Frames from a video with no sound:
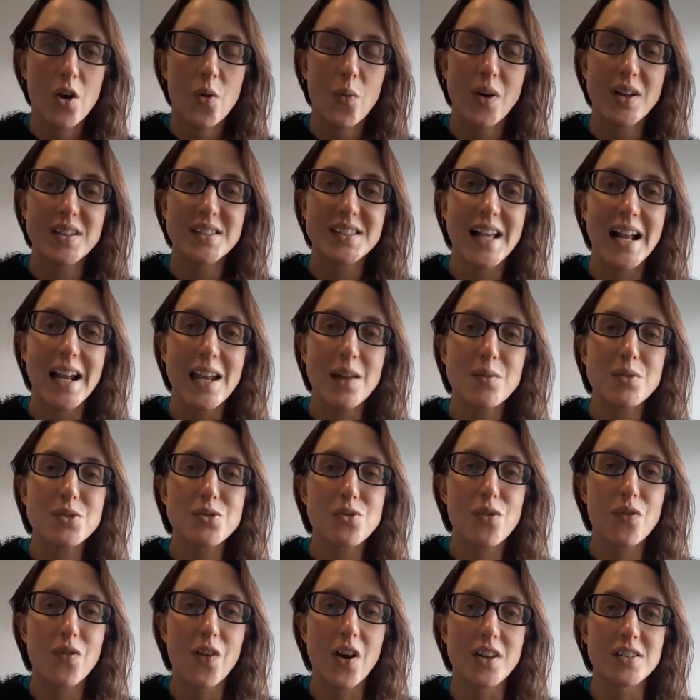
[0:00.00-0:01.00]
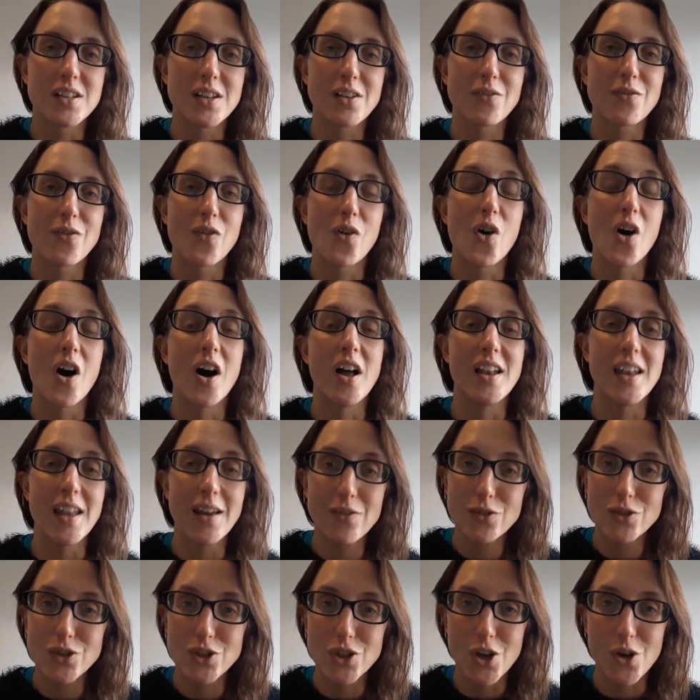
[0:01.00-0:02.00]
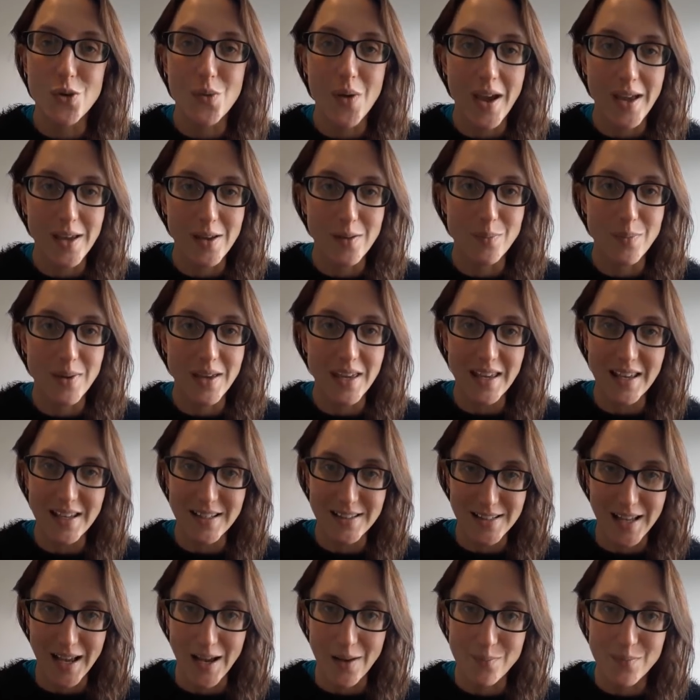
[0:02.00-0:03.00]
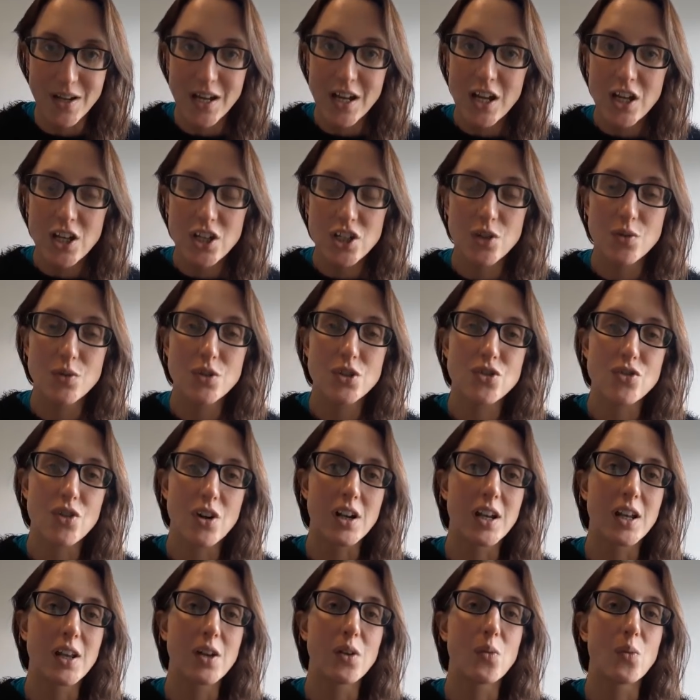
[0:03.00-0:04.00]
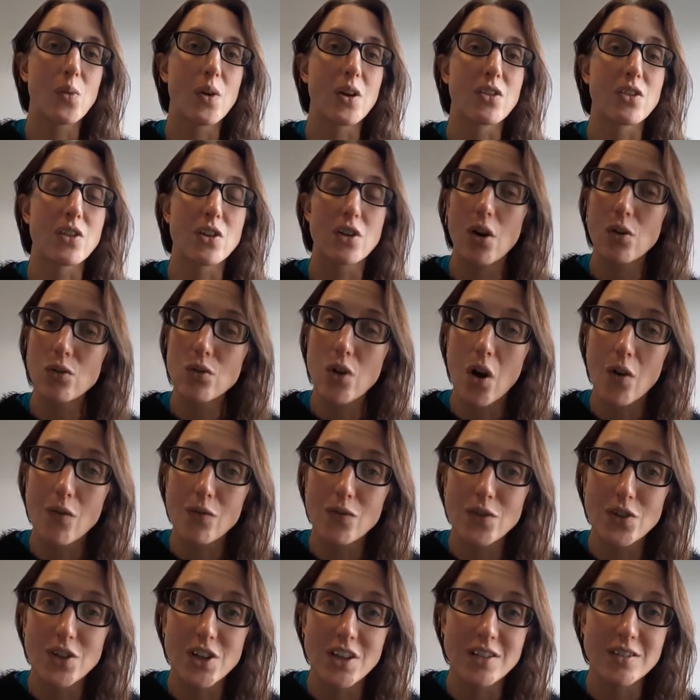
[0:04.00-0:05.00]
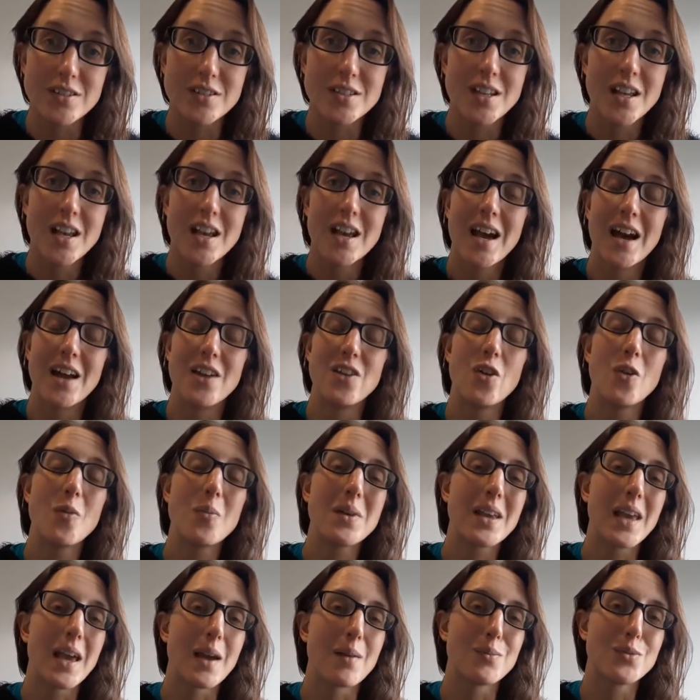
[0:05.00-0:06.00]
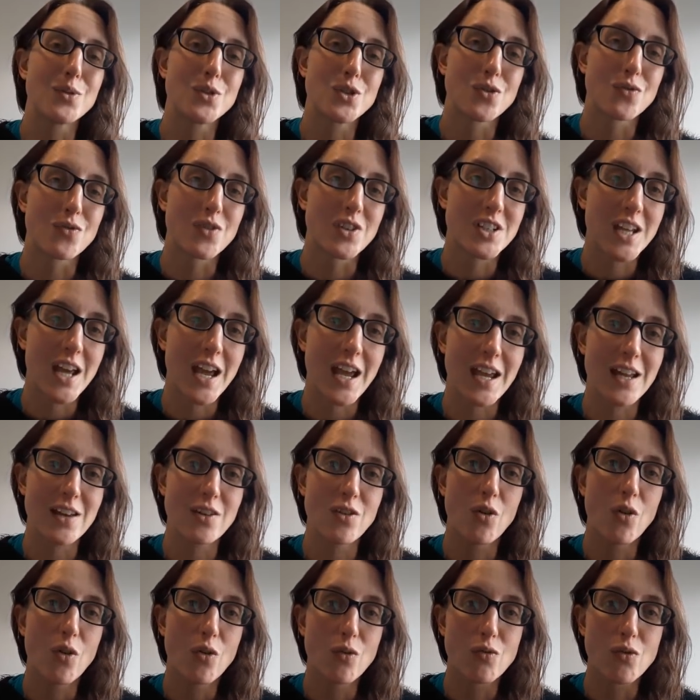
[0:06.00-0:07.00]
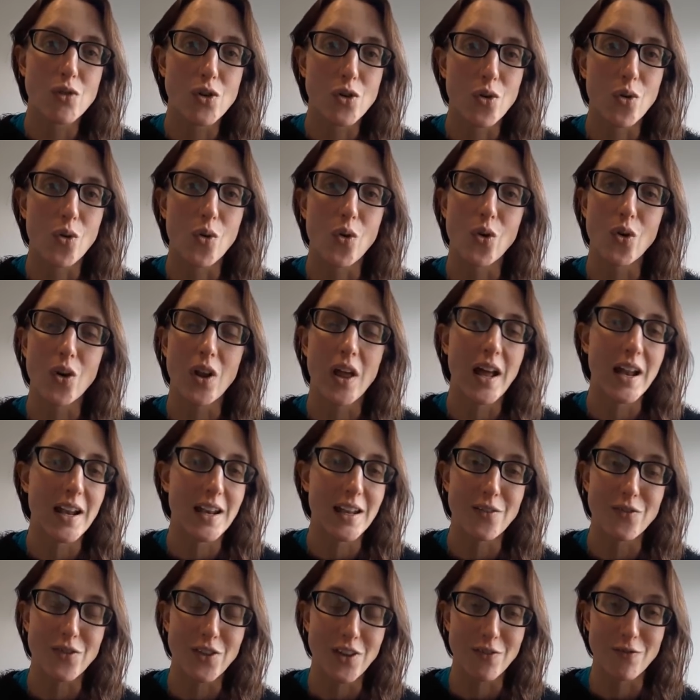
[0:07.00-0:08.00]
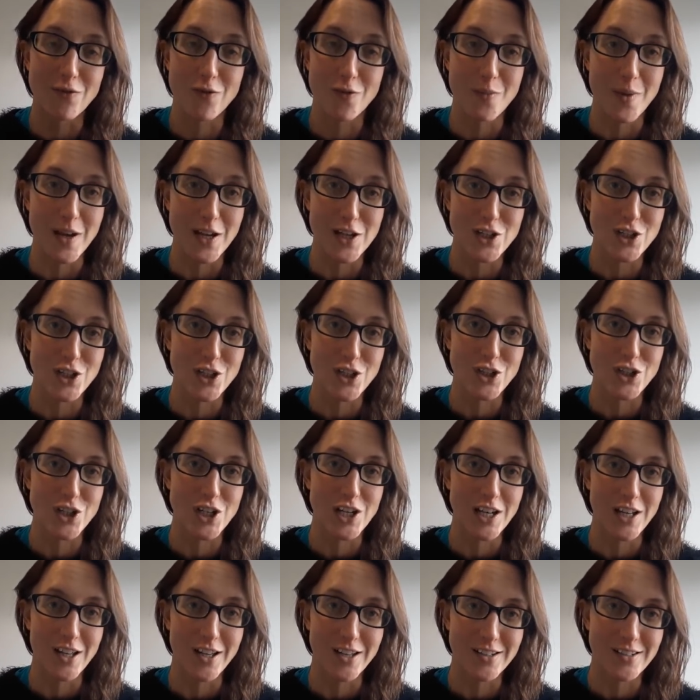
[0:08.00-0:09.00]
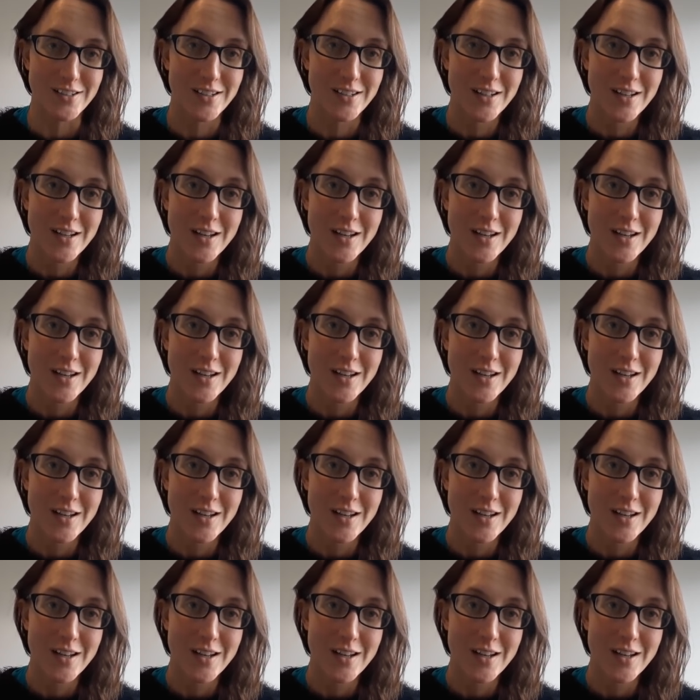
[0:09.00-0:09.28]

When Sally was revising for her level 2 A&P exam, she was struggling with low confidence and not being able to retain or recall any of the information that she learned.